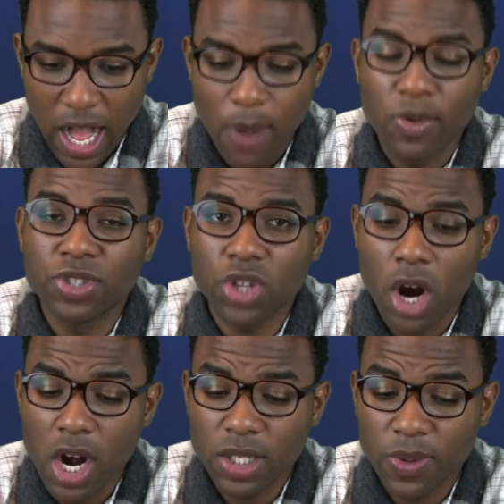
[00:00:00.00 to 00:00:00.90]
was
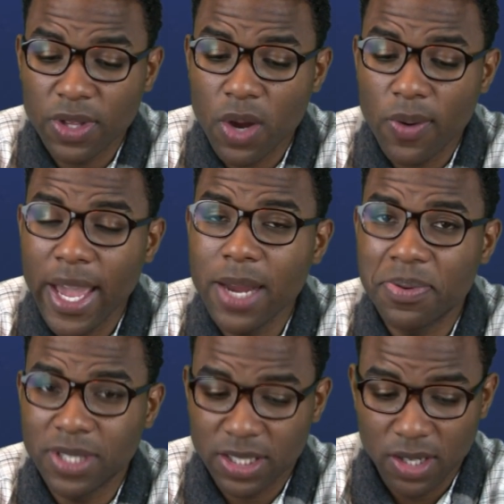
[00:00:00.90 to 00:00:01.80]
charged with cocaine
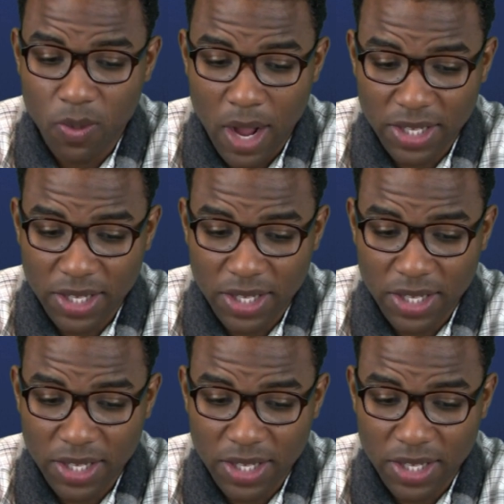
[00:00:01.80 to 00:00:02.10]
possession in